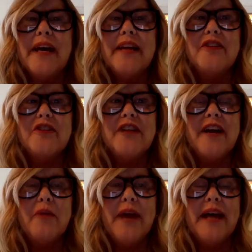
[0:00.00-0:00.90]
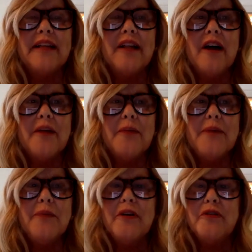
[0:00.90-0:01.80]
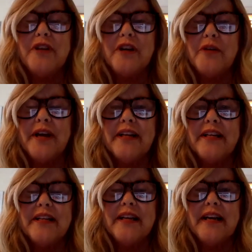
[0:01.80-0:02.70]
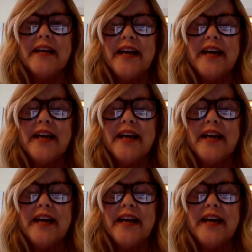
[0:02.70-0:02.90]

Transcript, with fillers: it just we had a lot of people who donated uh,